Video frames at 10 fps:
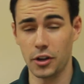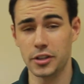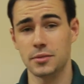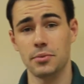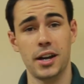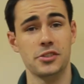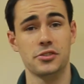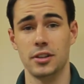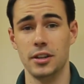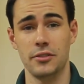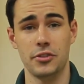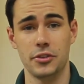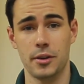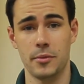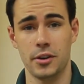the supplies you're going to need for your
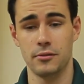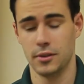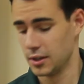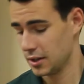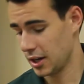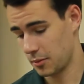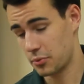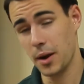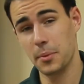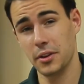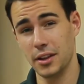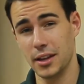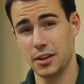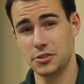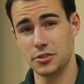demo, how to properly
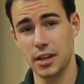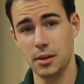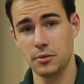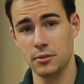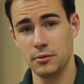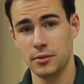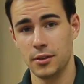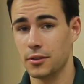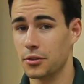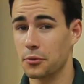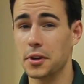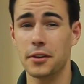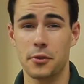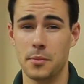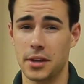lay out your table, 3
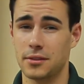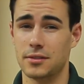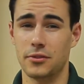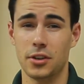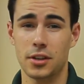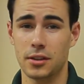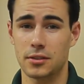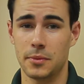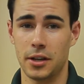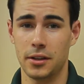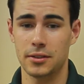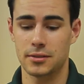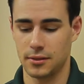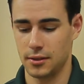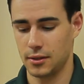different methods of cooking the
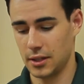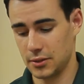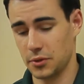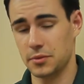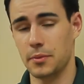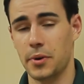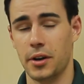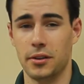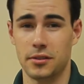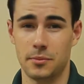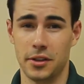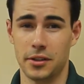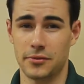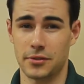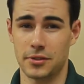tamales, as well as preparing the
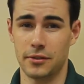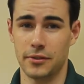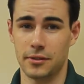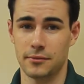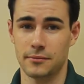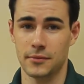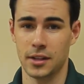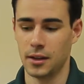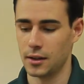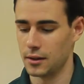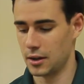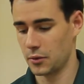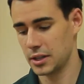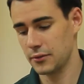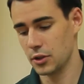tamales for serving. Now I
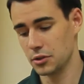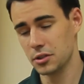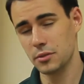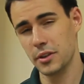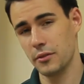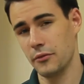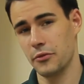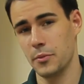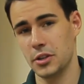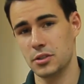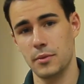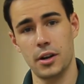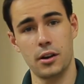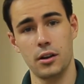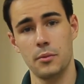want to give you a little bit of information about
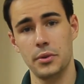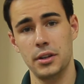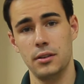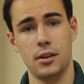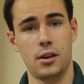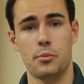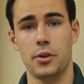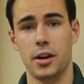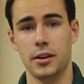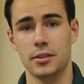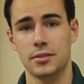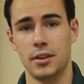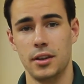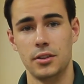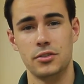our company and our products,
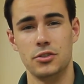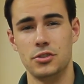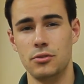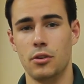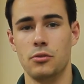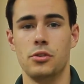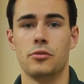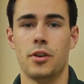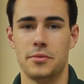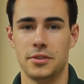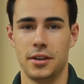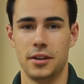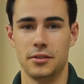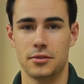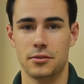so that you know who you're representing
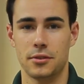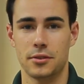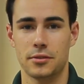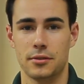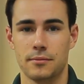in the stores.